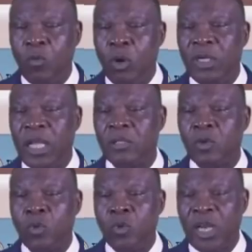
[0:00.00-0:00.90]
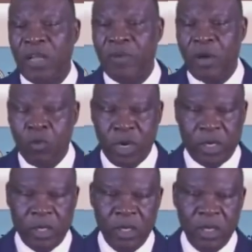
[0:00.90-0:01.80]
a war that you could never
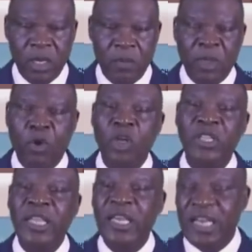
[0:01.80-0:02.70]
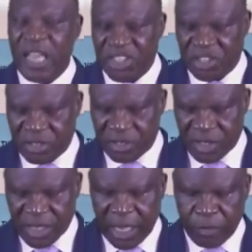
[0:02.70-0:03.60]
win, because three
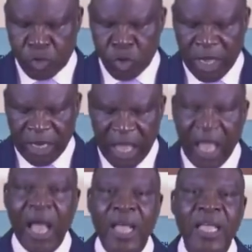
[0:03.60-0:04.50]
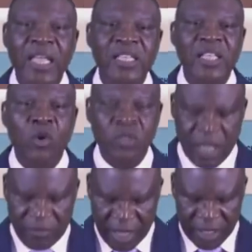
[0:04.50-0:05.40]
nations came together against
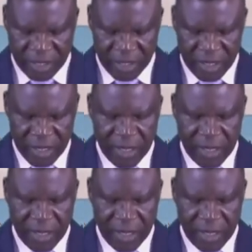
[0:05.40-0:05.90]
Jehoshaphat.